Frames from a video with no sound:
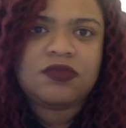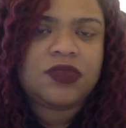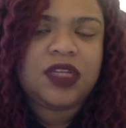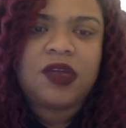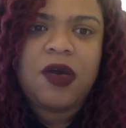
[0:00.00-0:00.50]

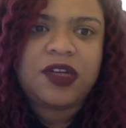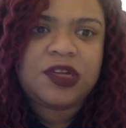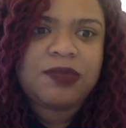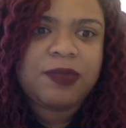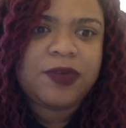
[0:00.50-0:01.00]
the
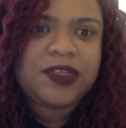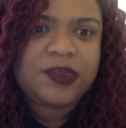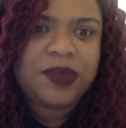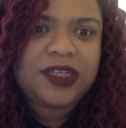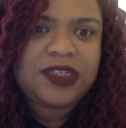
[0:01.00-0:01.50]
long-term memory is
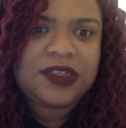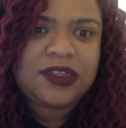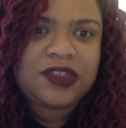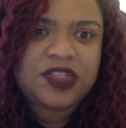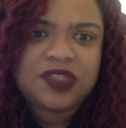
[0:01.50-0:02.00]
going to
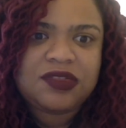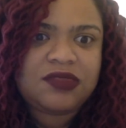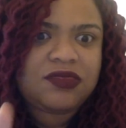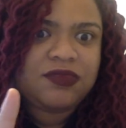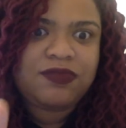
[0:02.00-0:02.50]

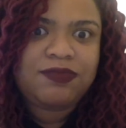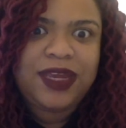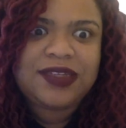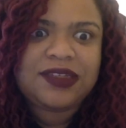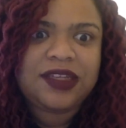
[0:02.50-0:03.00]
just
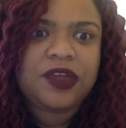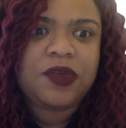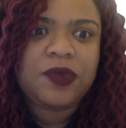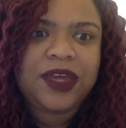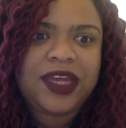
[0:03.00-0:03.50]
basically go
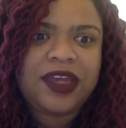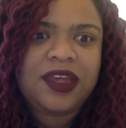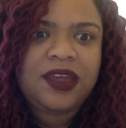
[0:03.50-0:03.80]
away